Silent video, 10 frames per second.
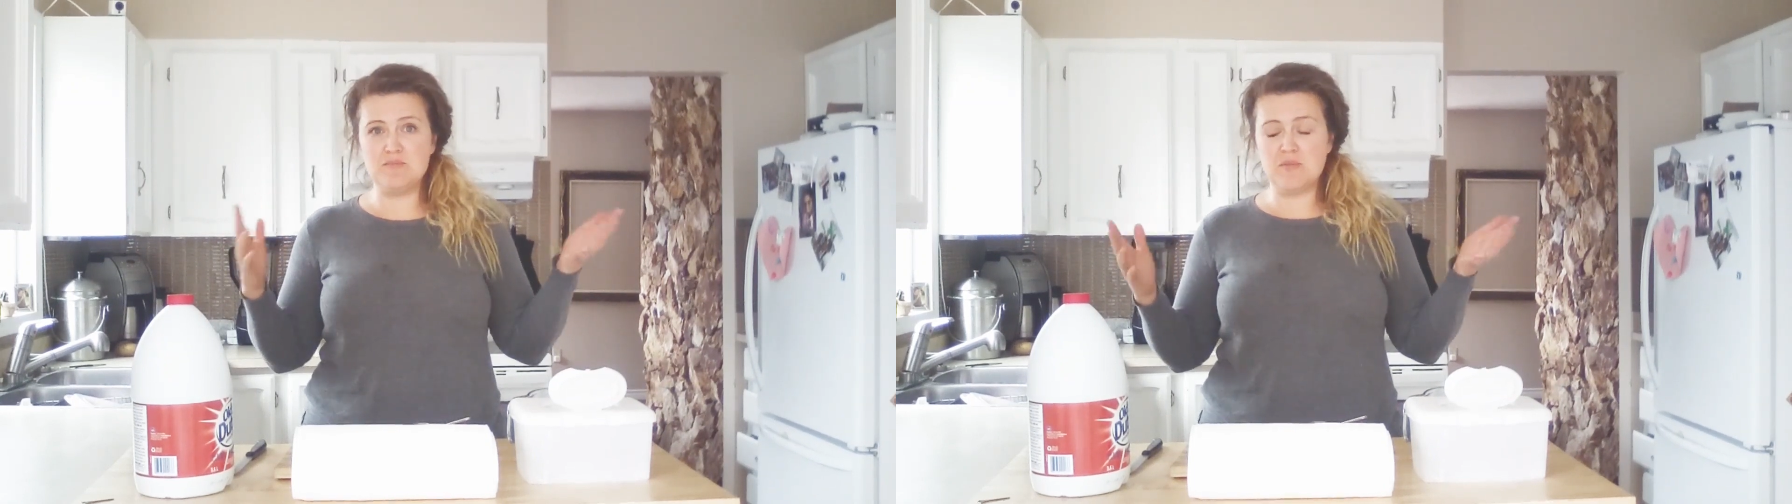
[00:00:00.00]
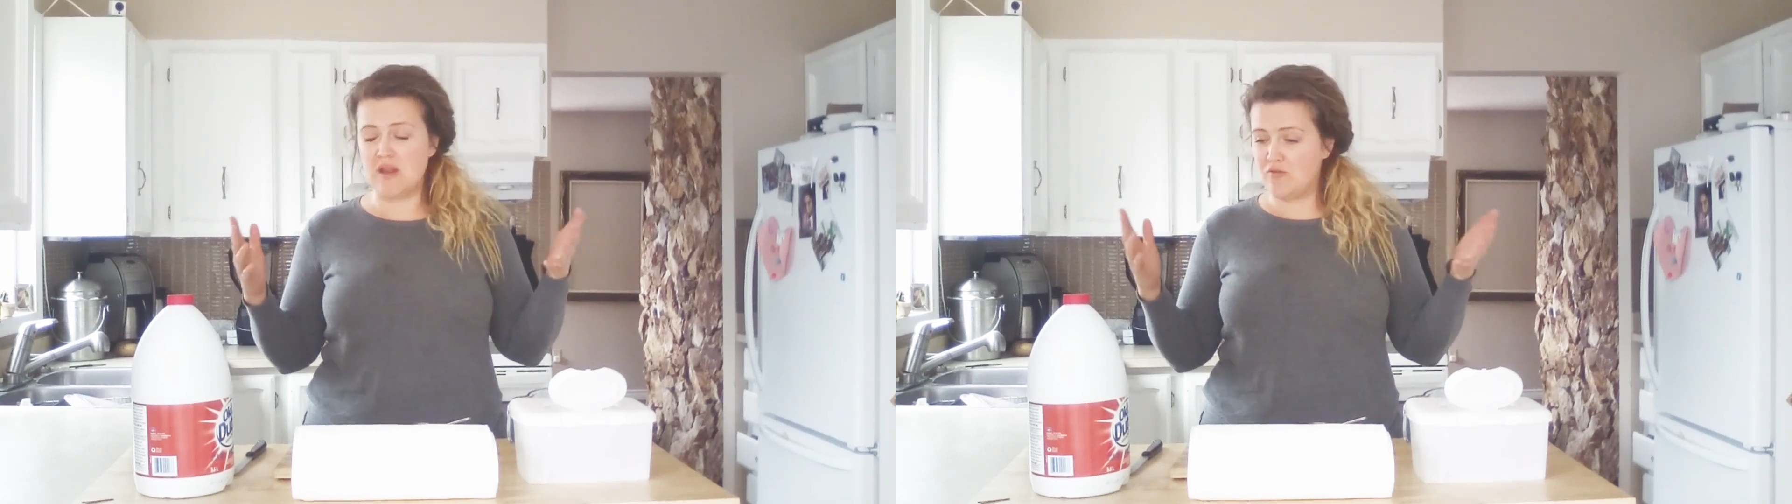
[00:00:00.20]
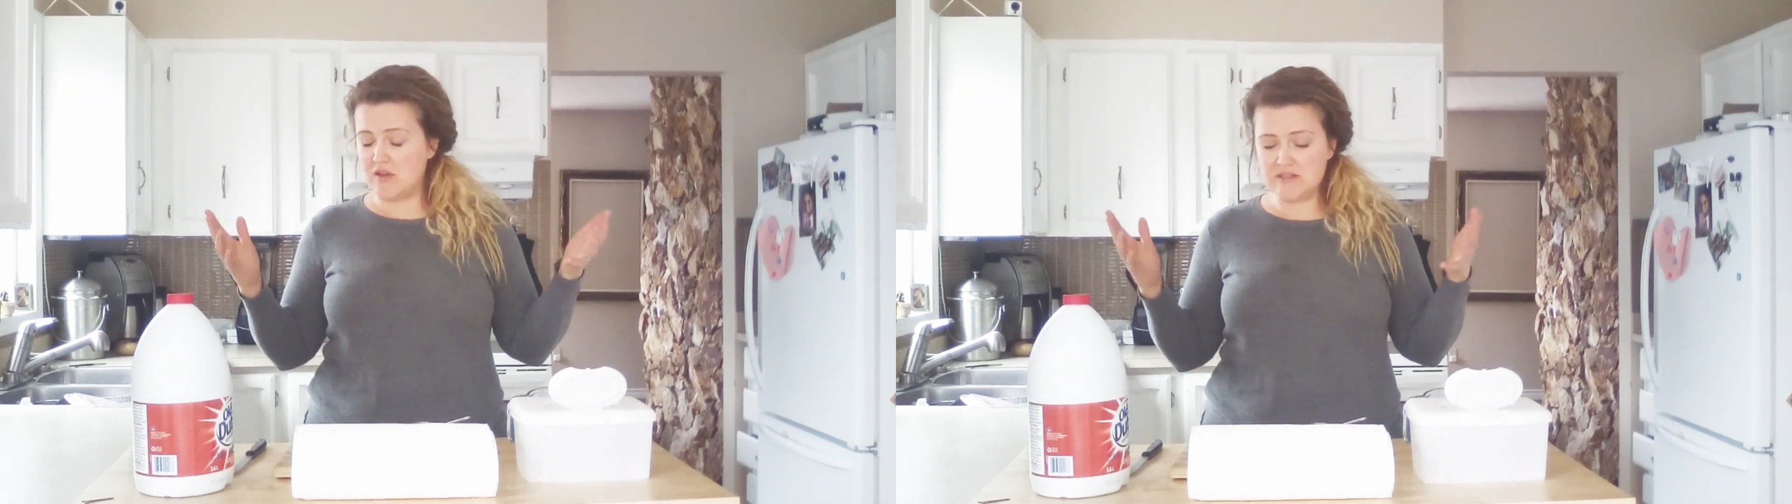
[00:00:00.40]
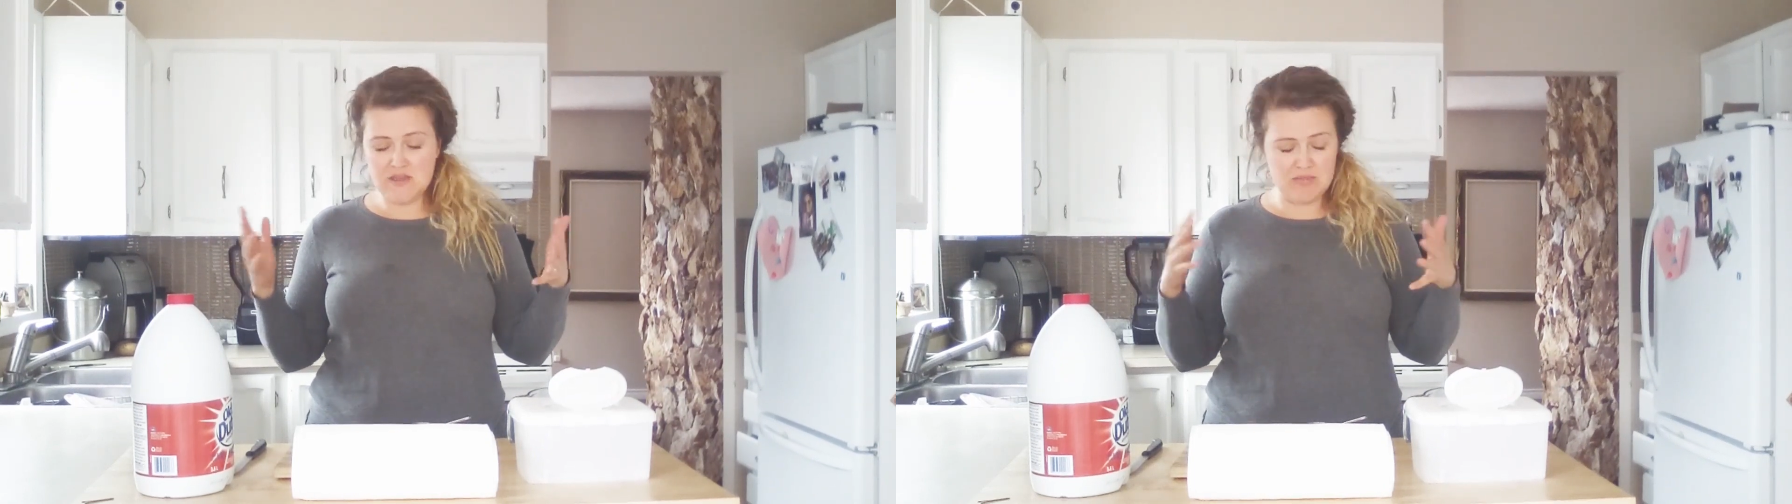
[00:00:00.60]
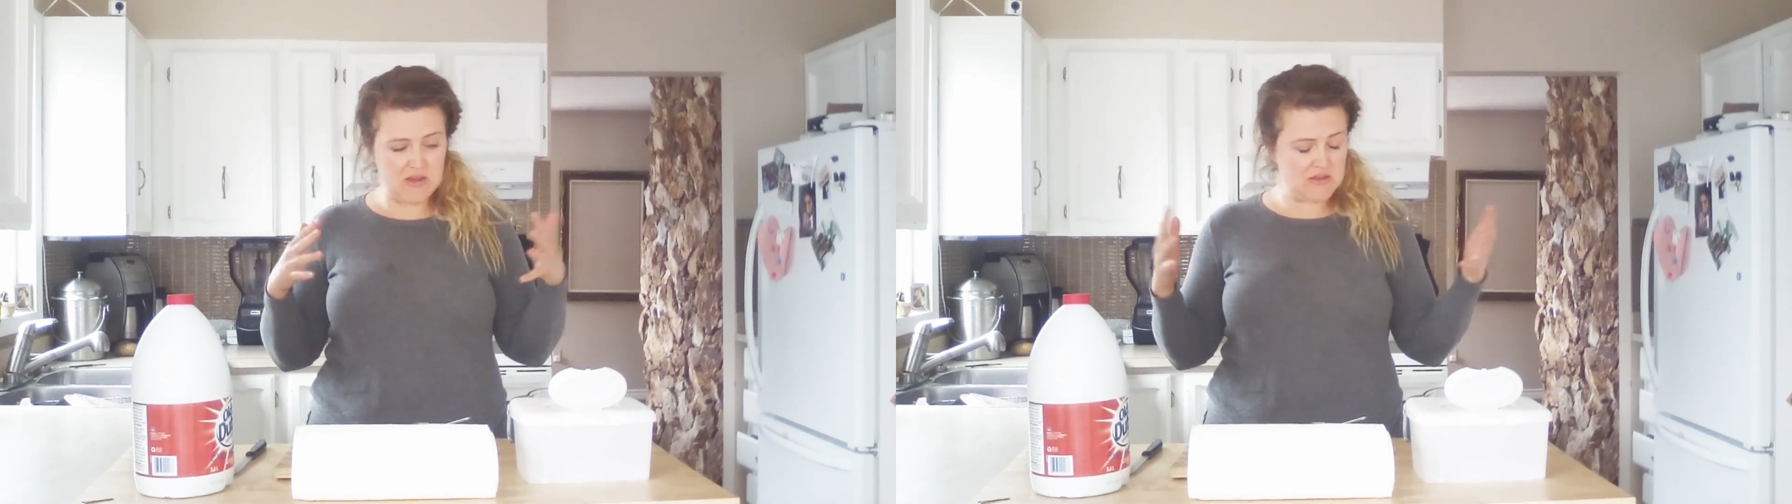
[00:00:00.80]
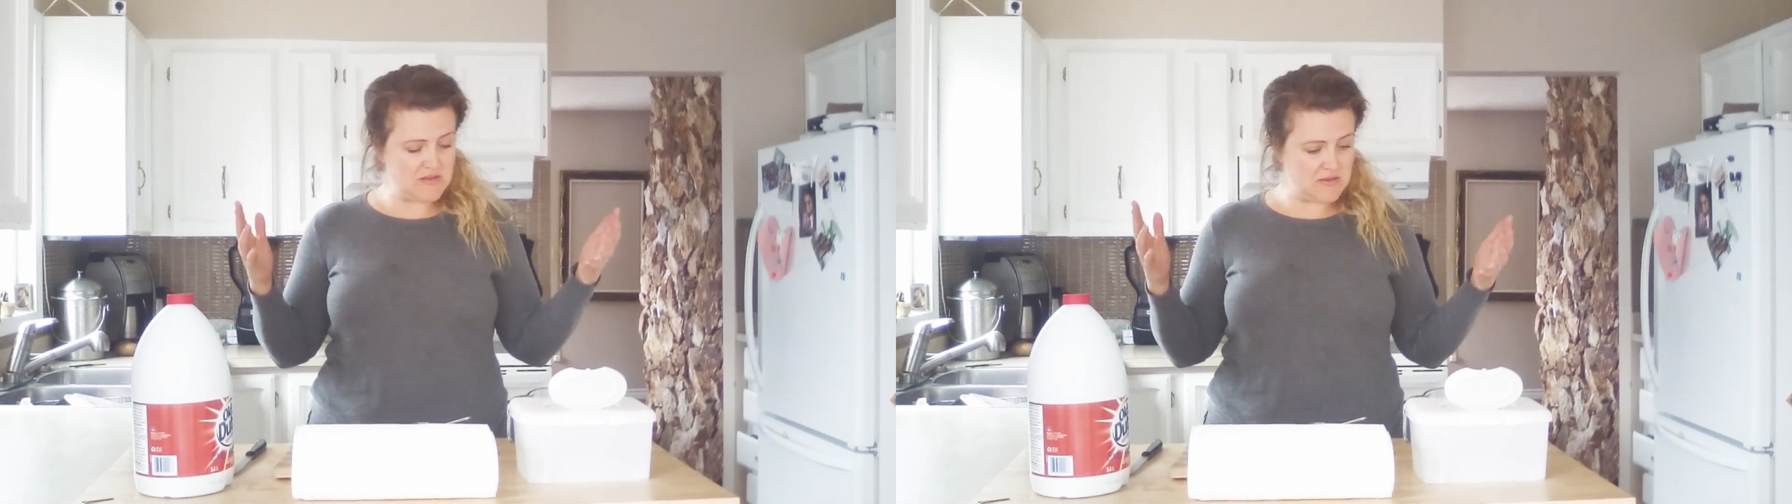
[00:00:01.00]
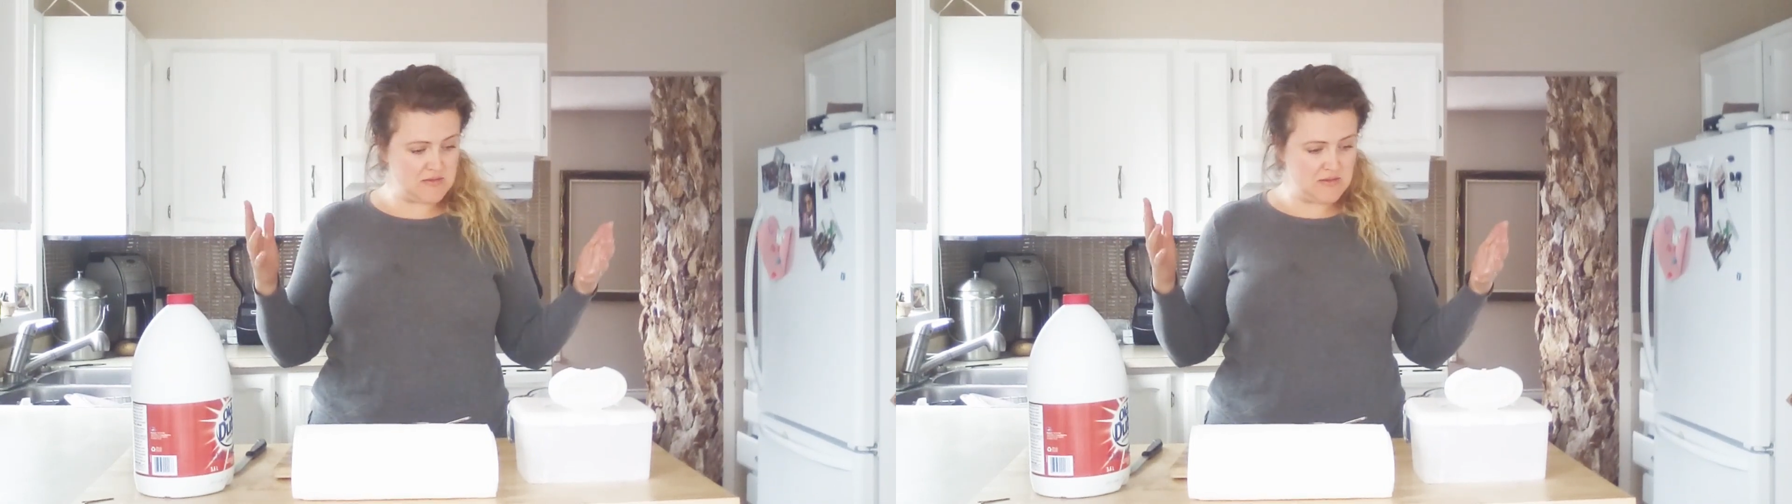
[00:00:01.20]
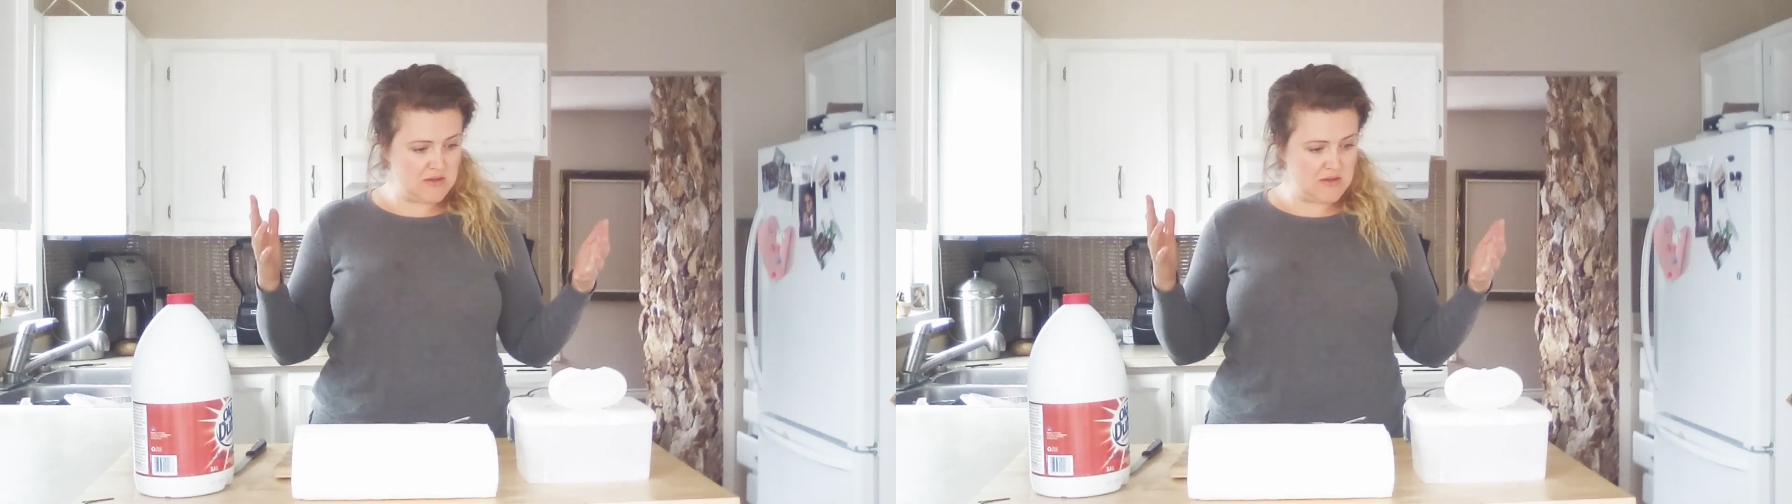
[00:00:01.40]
kind of crazy because